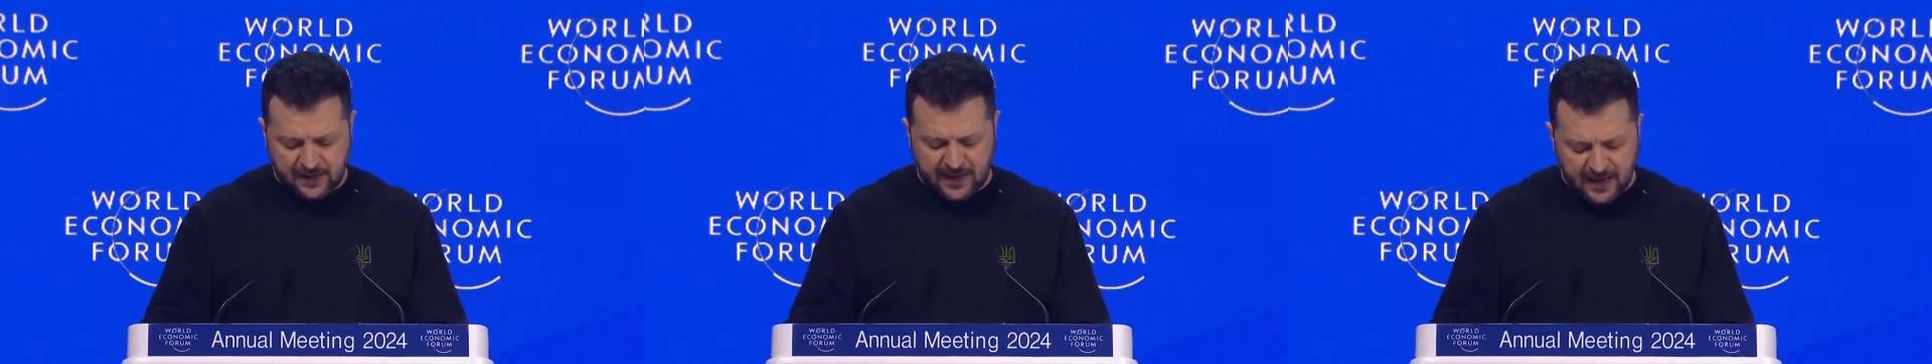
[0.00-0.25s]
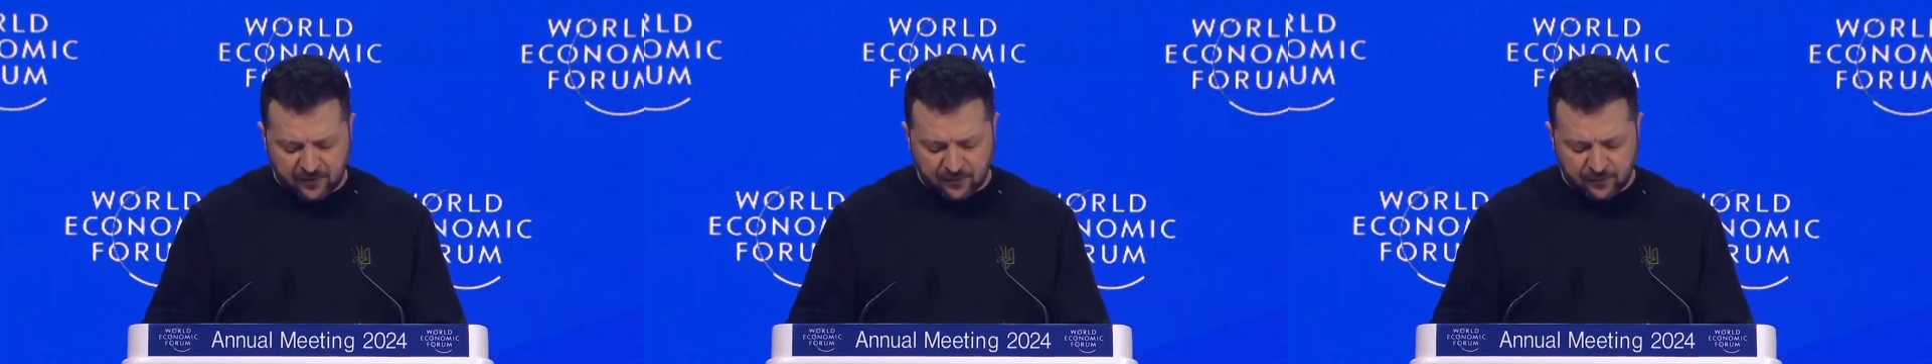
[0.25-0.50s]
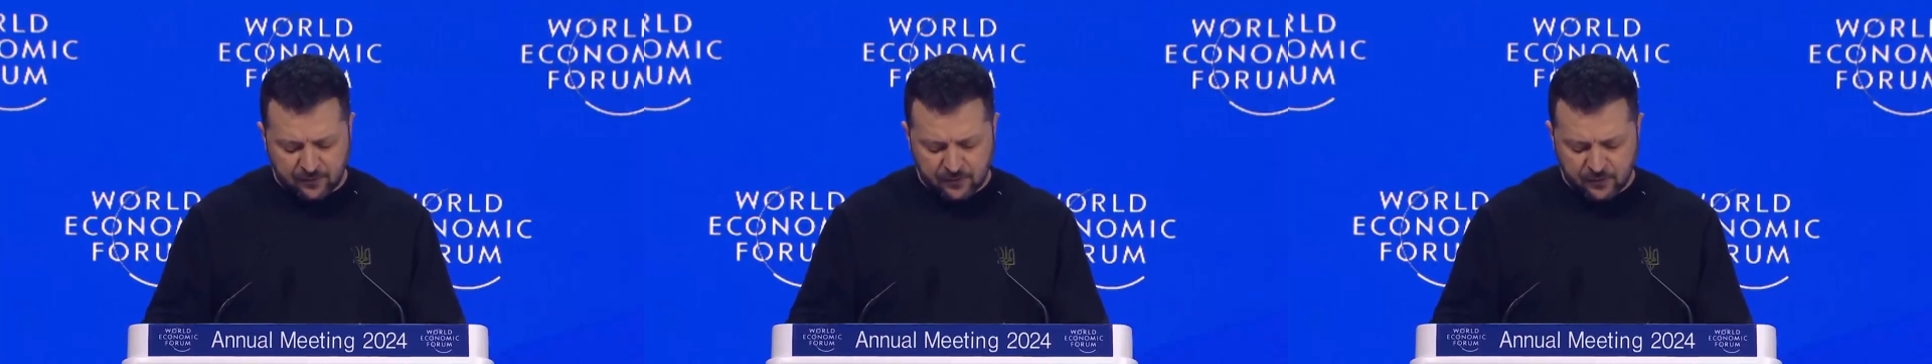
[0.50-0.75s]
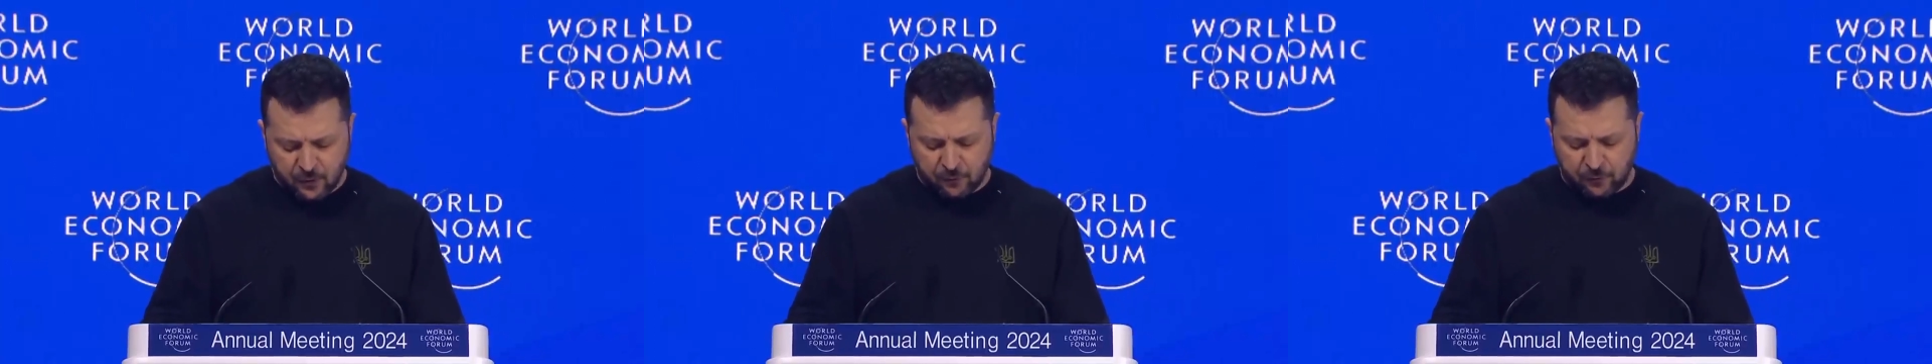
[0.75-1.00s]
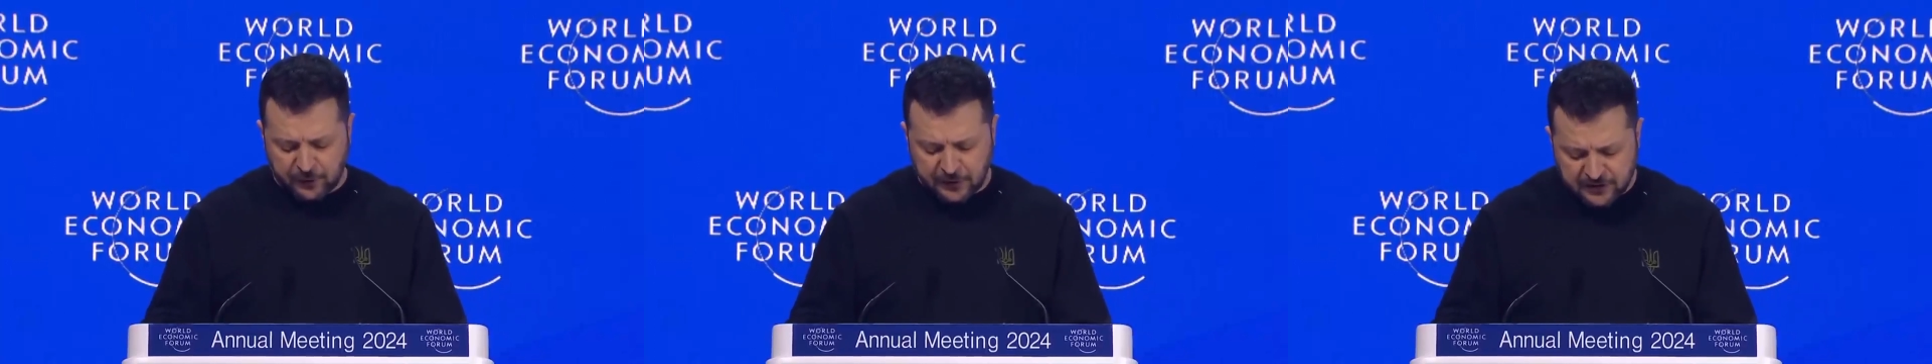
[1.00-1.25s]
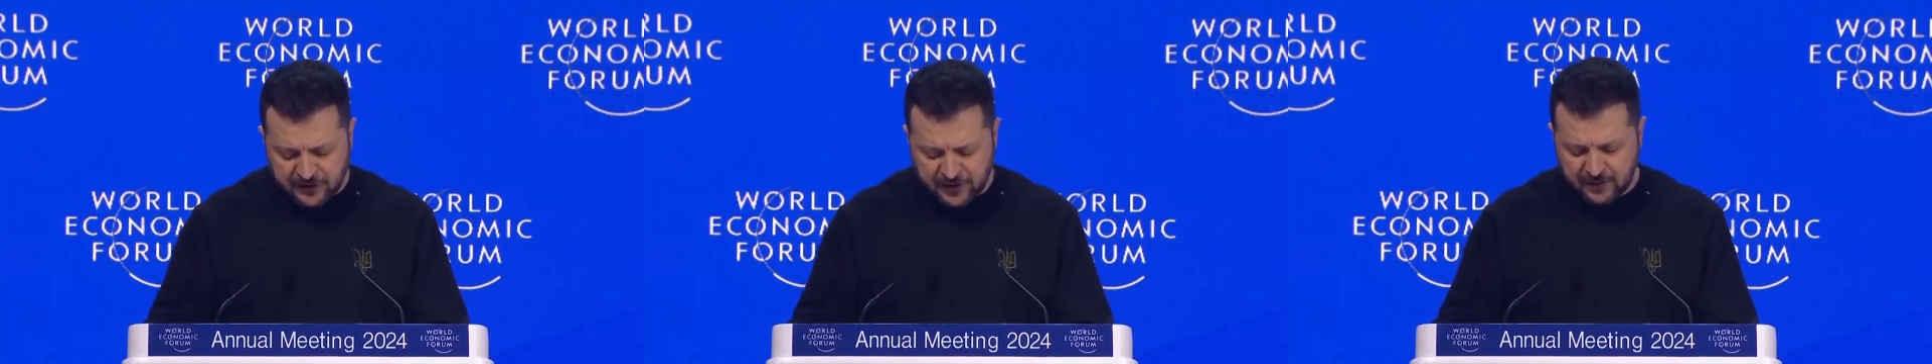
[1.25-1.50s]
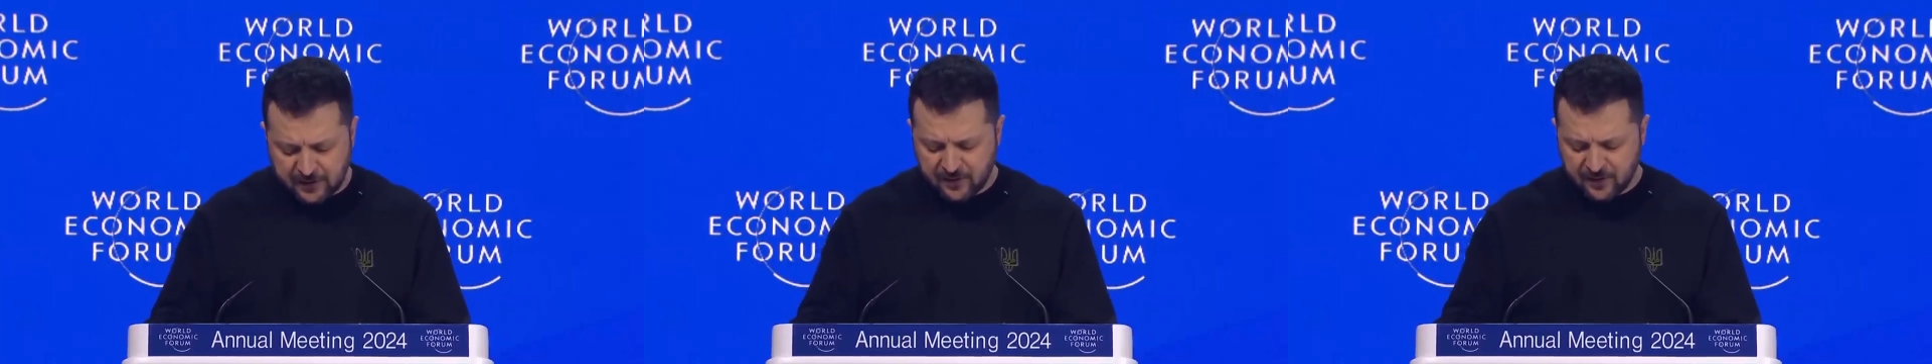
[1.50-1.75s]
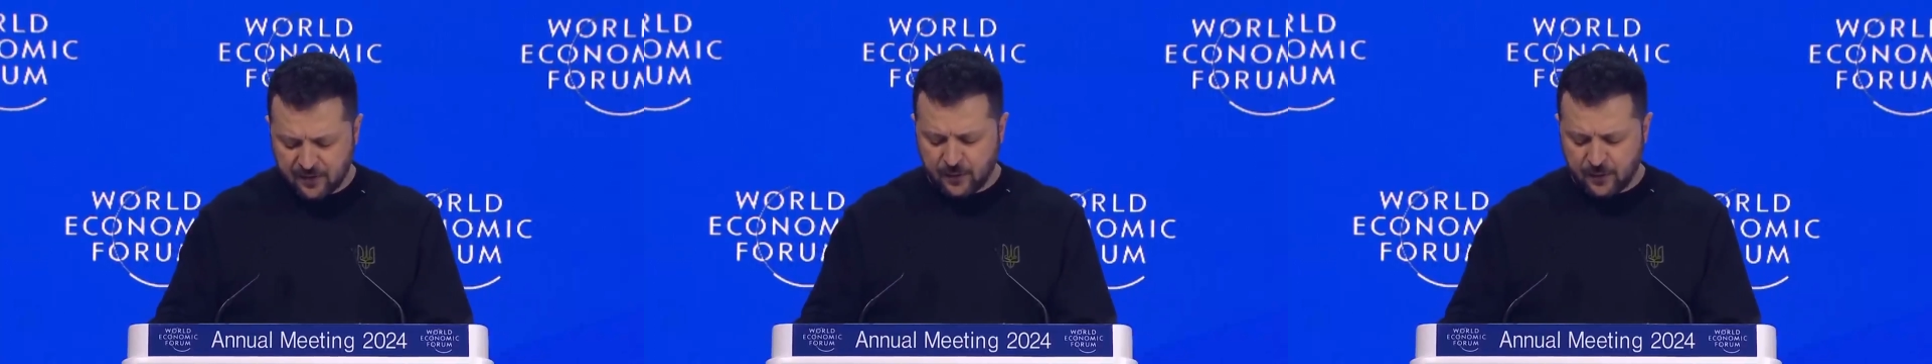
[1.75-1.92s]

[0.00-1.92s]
Can freezing